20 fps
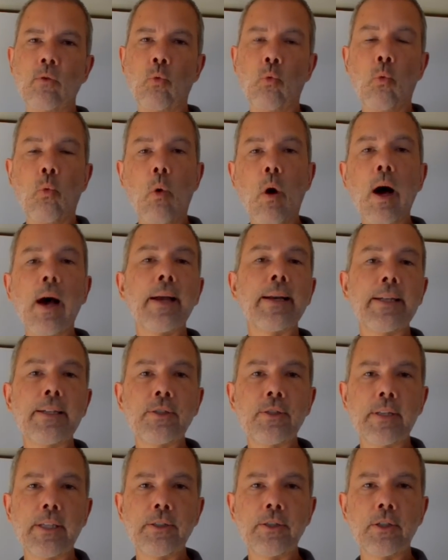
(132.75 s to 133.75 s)

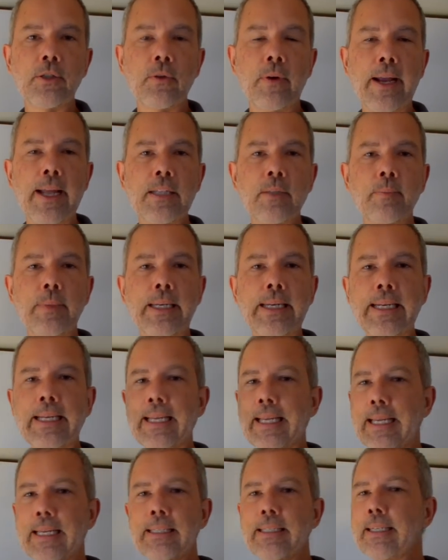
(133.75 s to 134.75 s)
wattage that you're
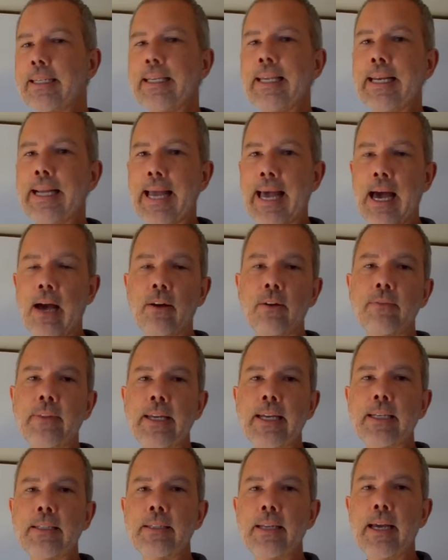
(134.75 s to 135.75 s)
transmitting isn't getting out of
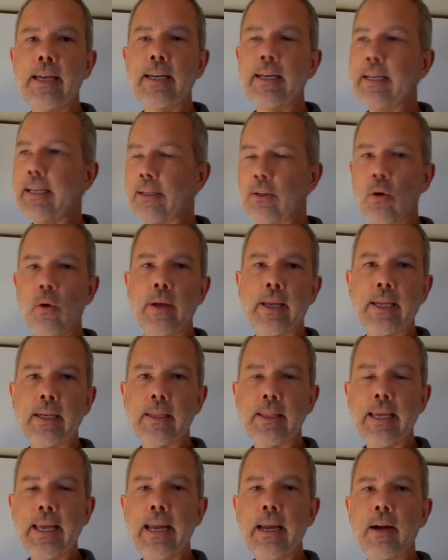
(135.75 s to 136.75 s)
the antenna and going into
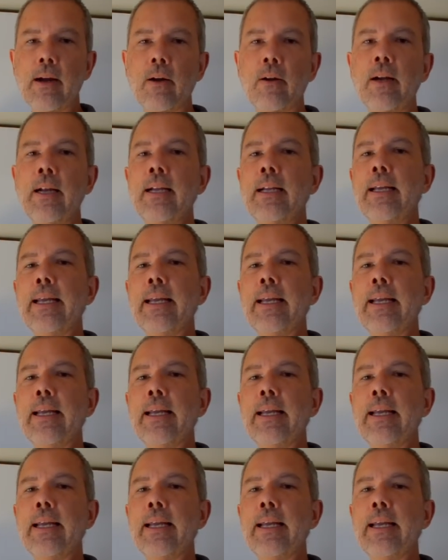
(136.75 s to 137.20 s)
the air,